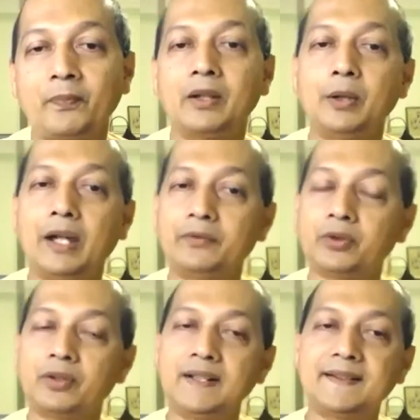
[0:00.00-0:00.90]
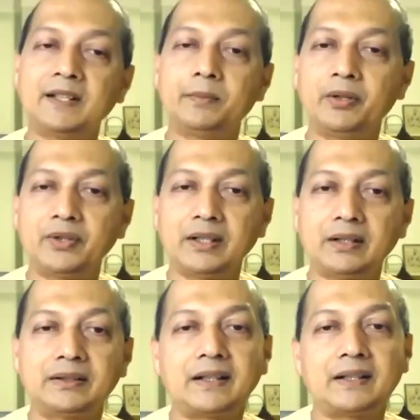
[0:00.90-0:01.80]
you have to reason about it.
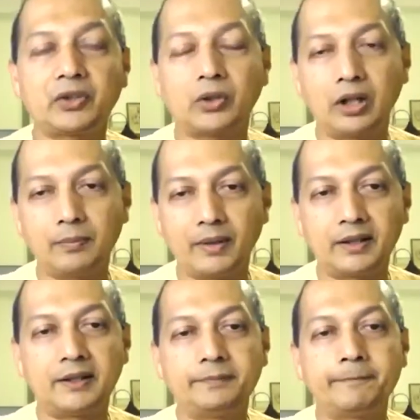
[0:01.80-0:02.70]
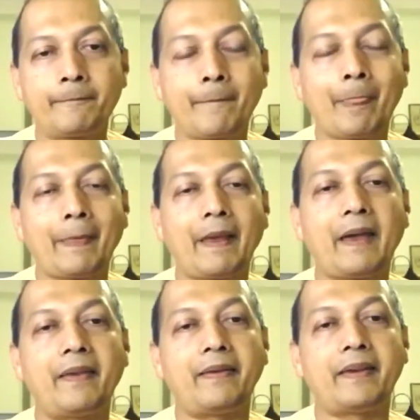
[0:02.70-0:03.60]
That is called Mananam.
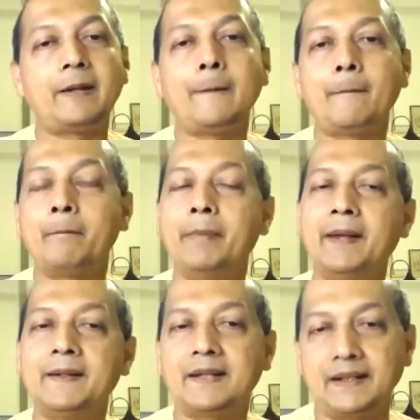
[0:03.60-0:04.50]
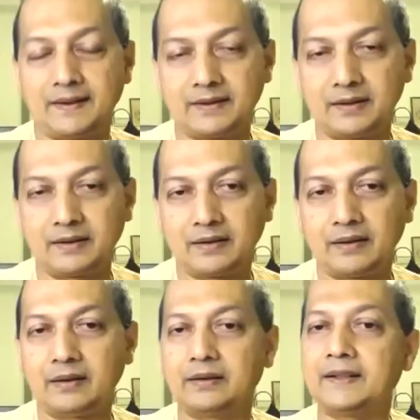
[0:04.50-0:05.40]
And then meditate.
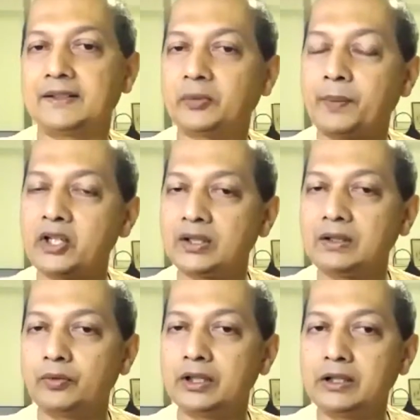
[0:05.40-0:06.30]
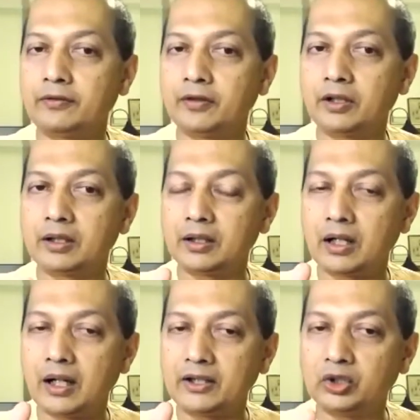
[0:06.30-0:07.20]
There's a special word for
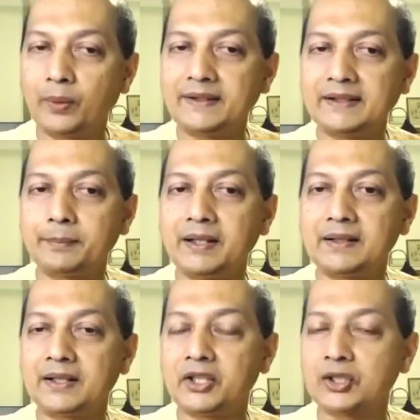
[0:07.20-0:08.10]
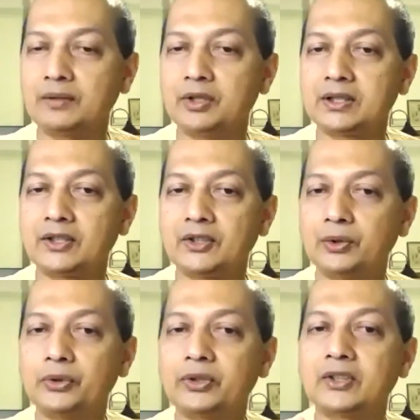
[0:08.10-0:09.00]
Advaitic meditation which is
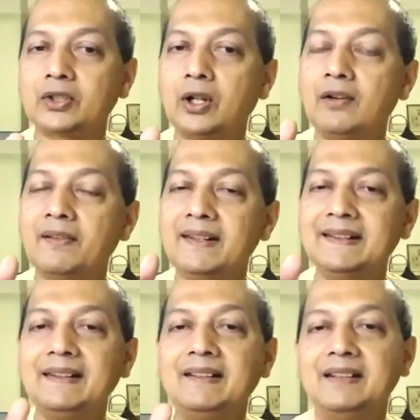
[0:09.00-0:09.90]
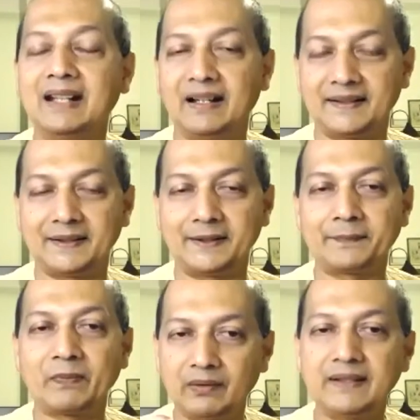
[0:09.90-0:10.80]
used. It's called Nididhyasana.
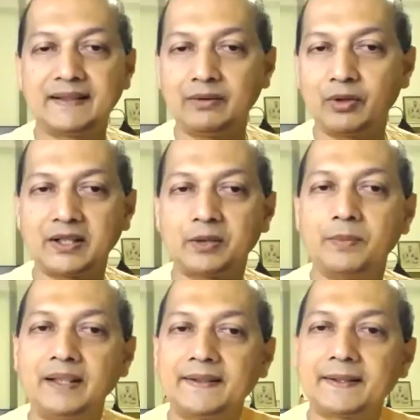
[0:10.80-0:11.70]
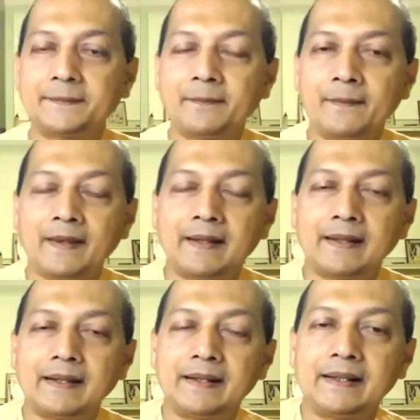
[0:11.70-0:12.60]
We'll see what it means.
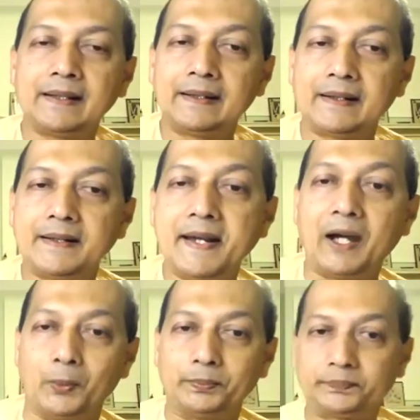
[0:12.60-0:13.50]
Now,